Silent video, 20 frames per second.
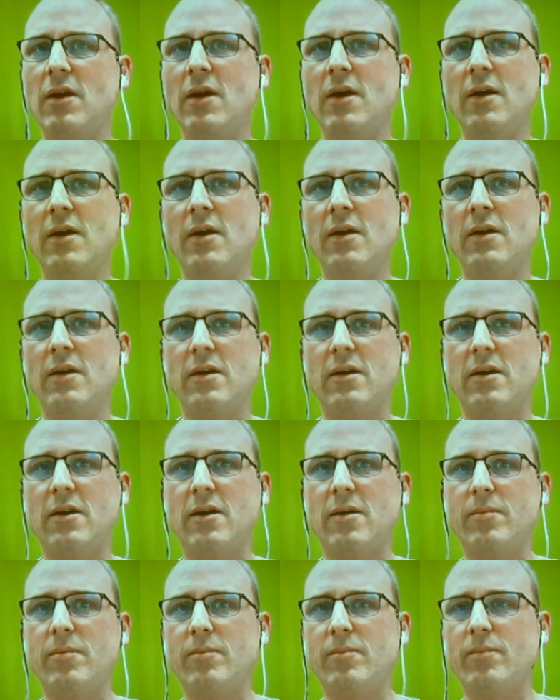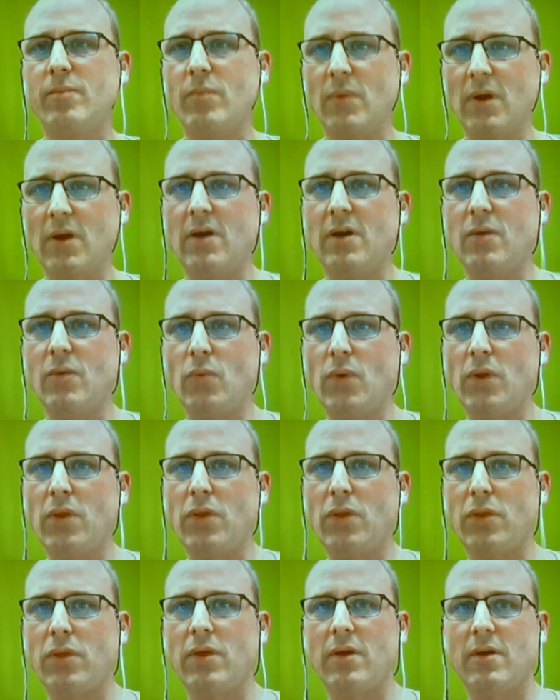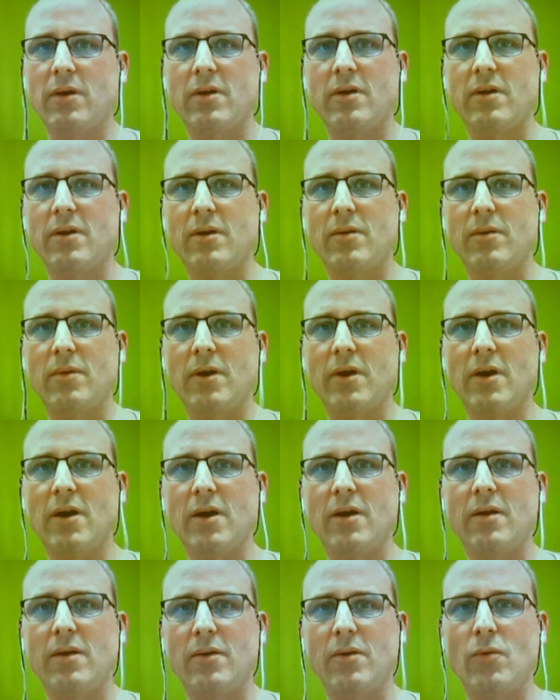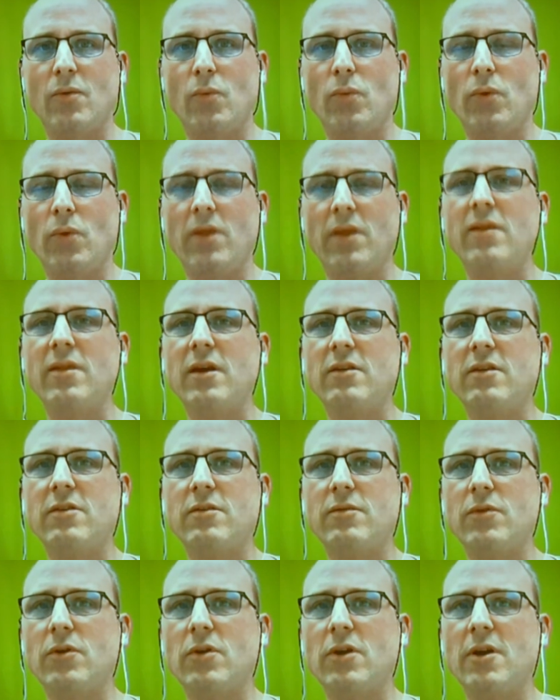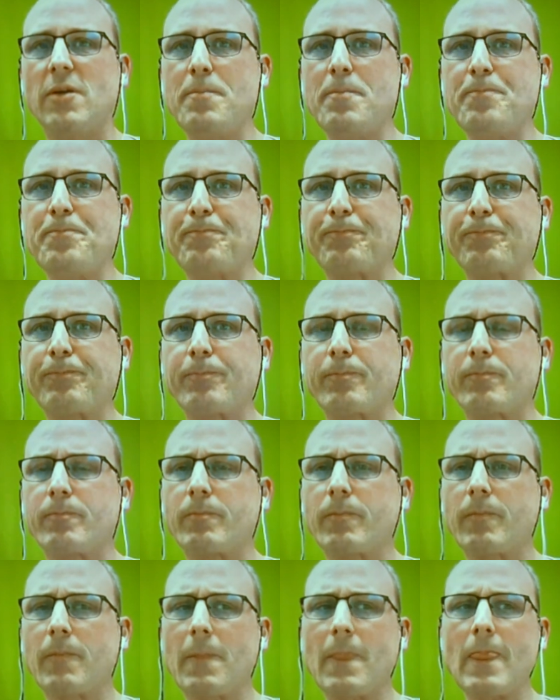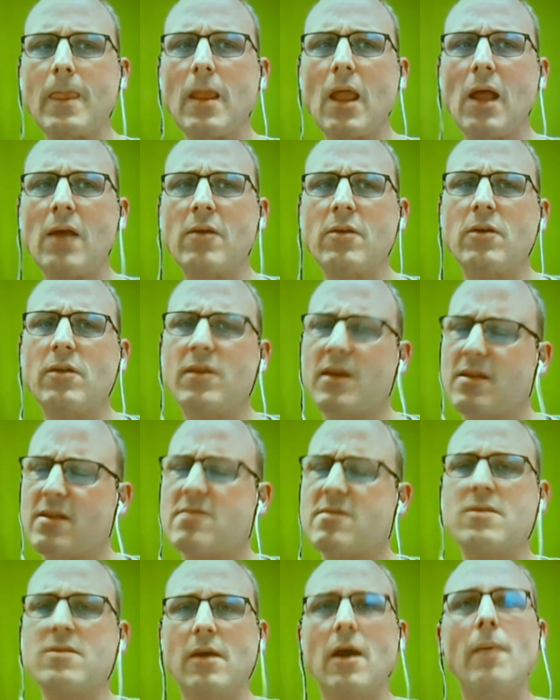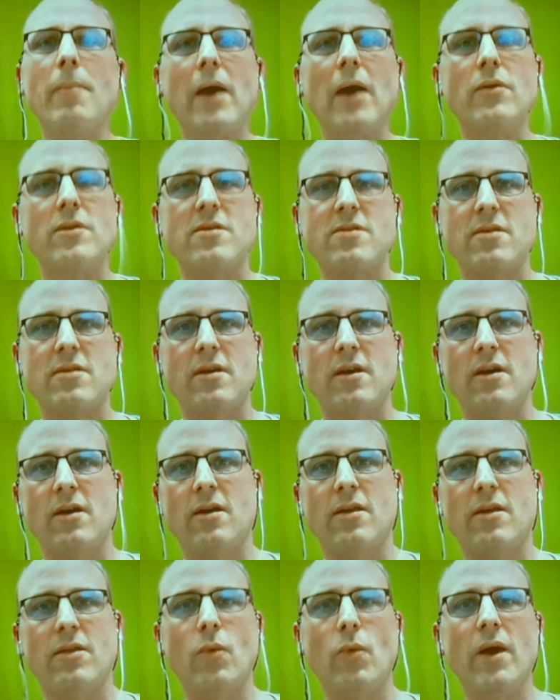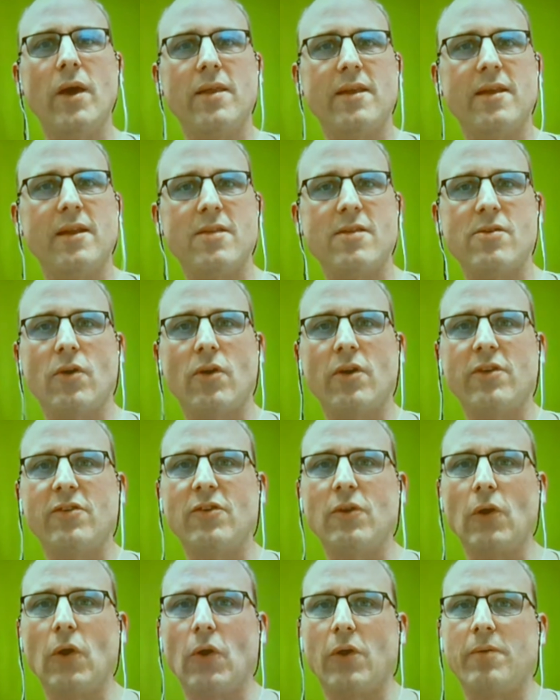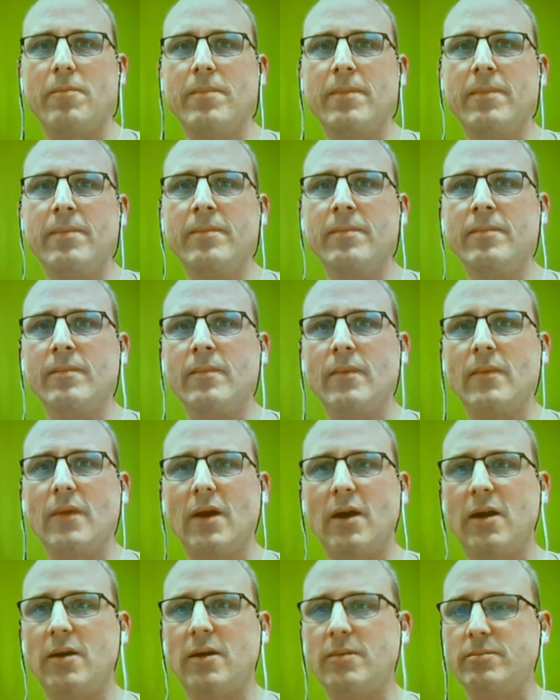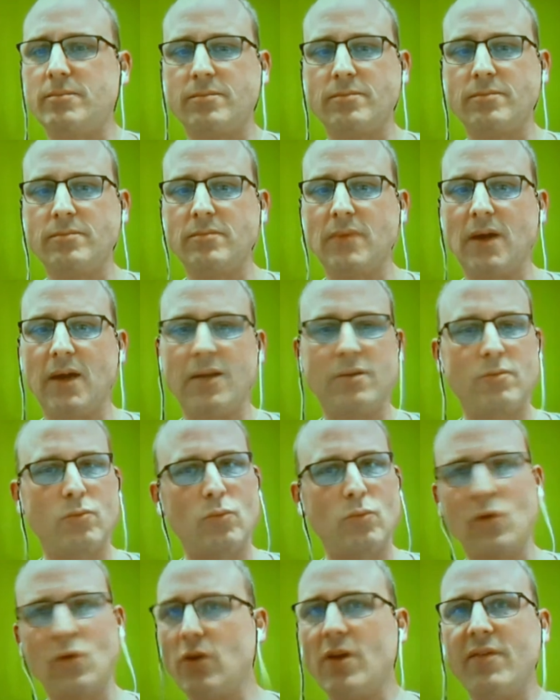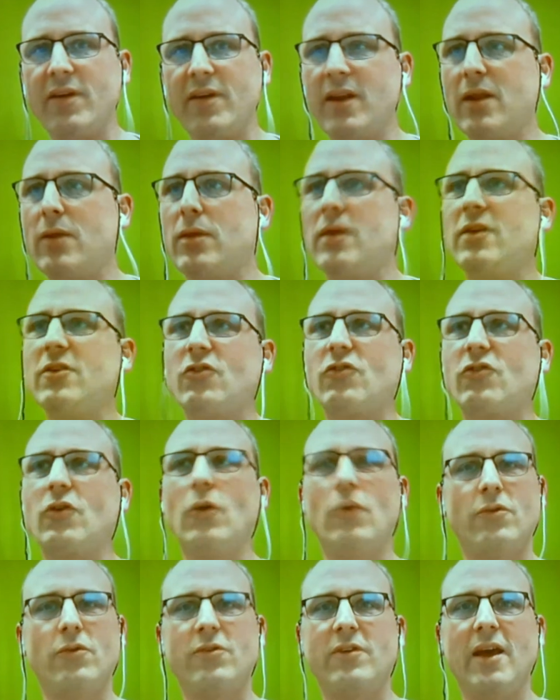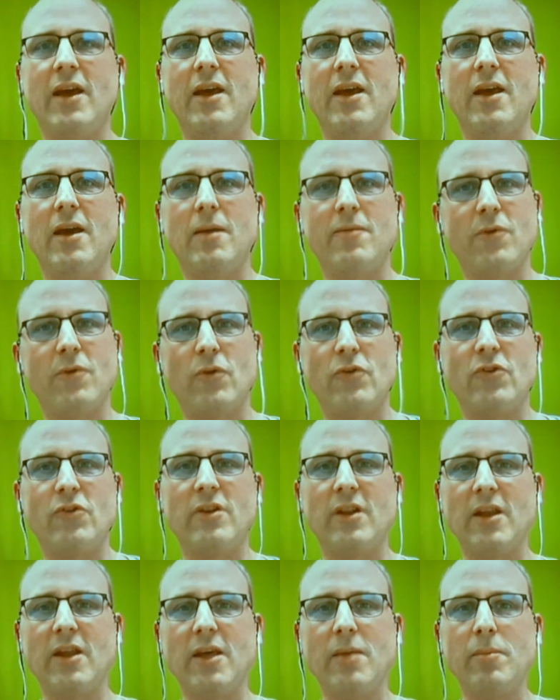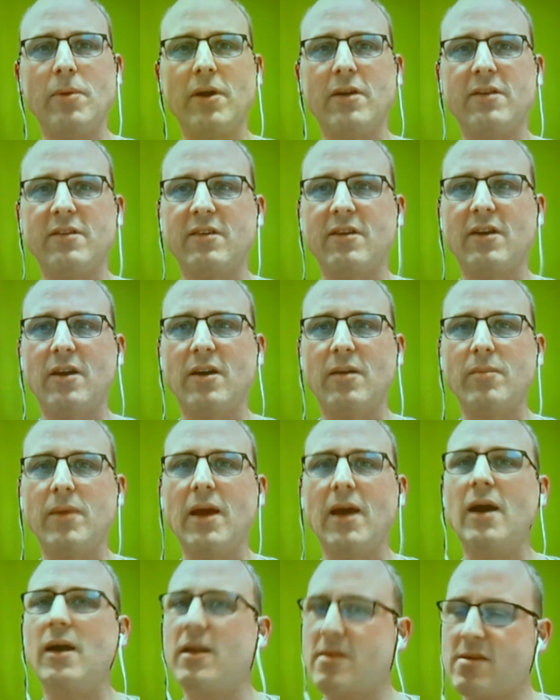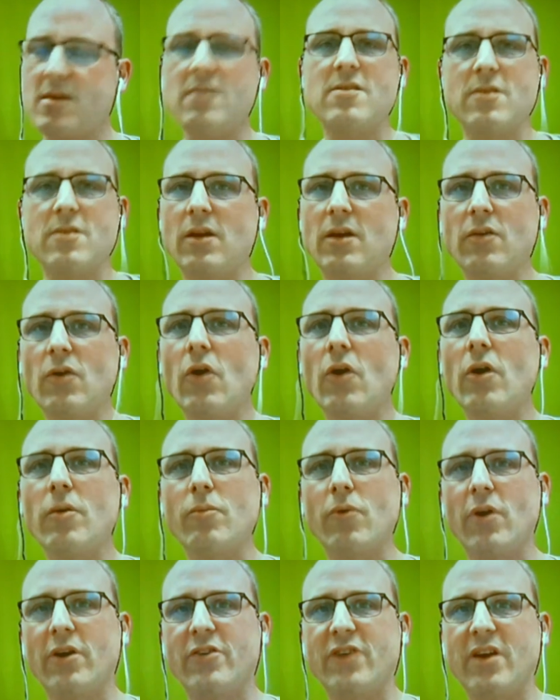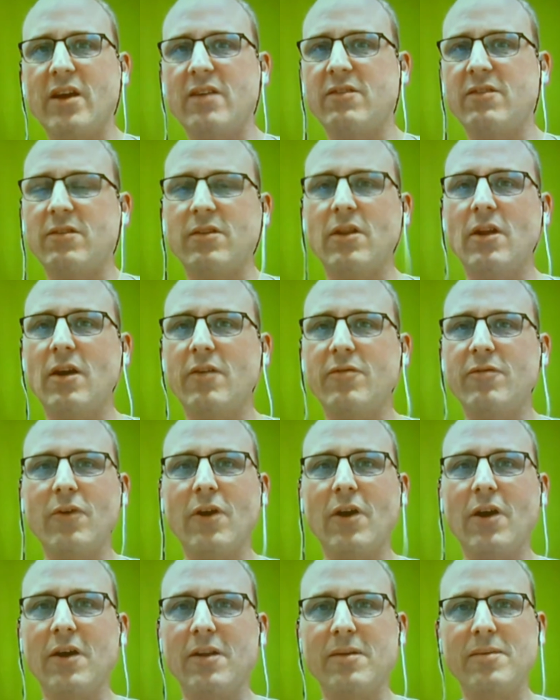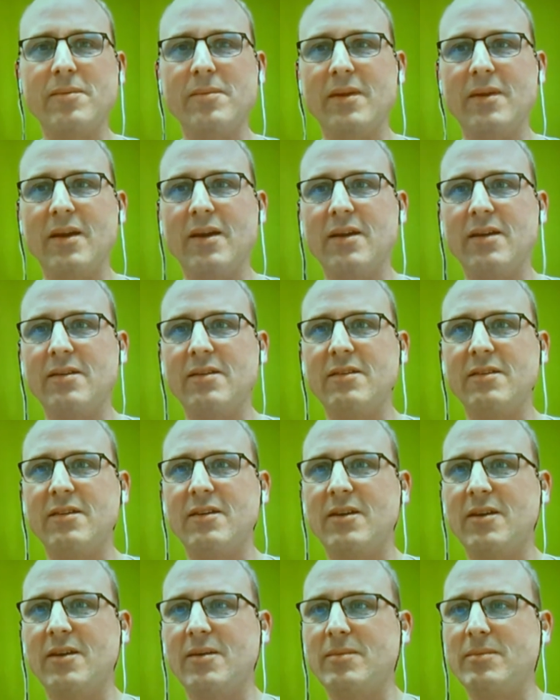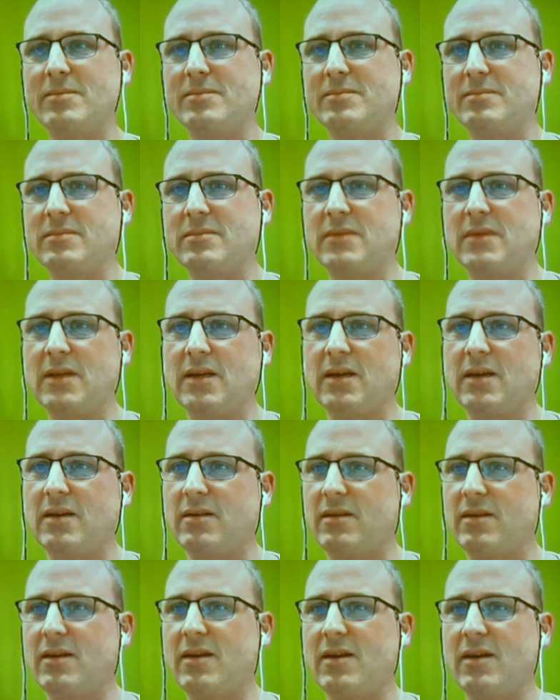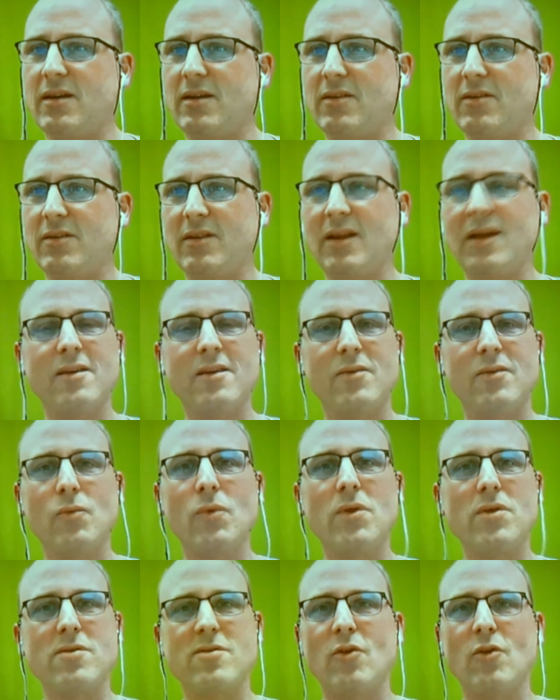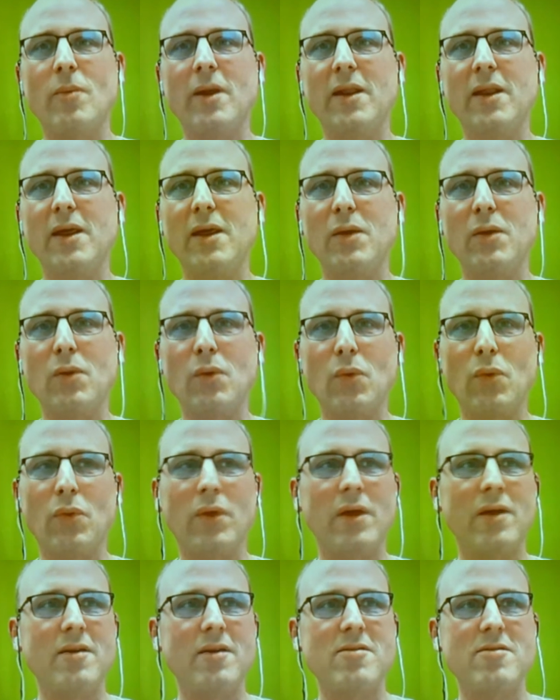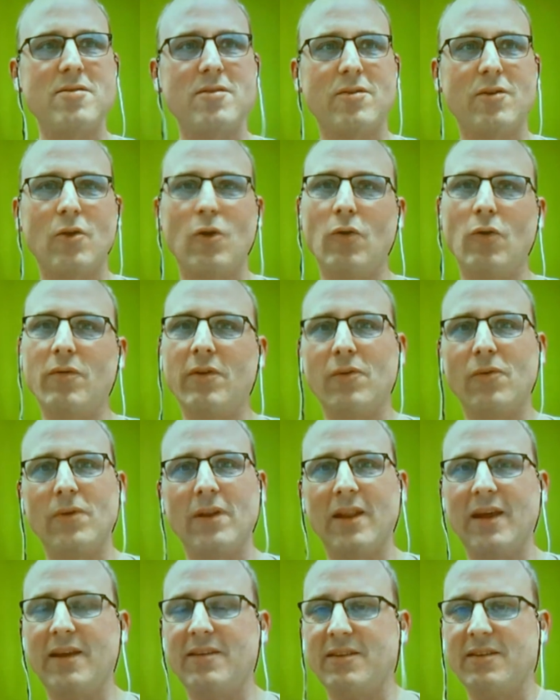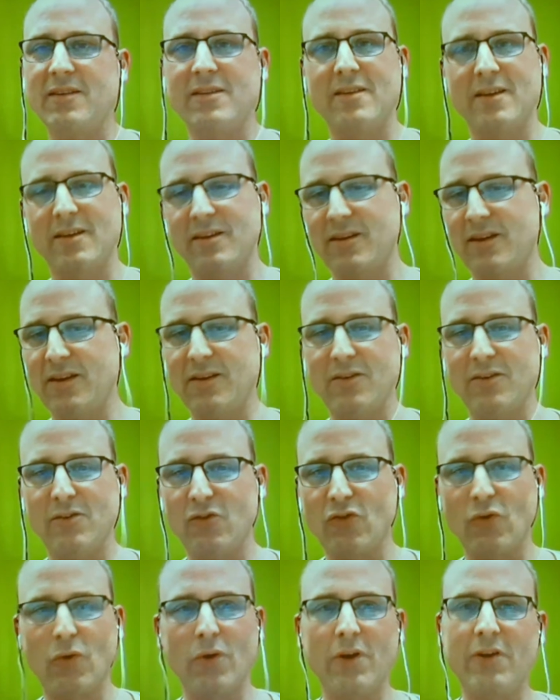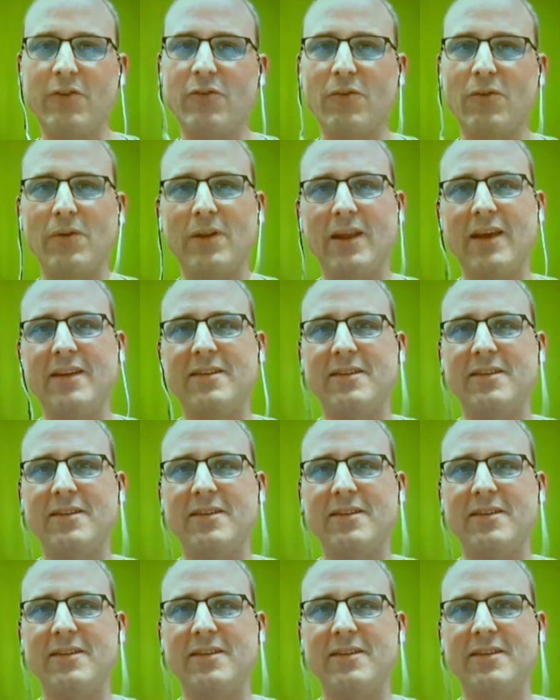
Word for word: um, uh, with uh, uh, uh, within the interview here. So that's about this, the way that it's going to look. Um, I don't have anything to show today, unfortunately. But um, yeah, it's it's an ongoing project, not forgotten. And um, yeah, uh, like with so many things, COVID related and and shortage related,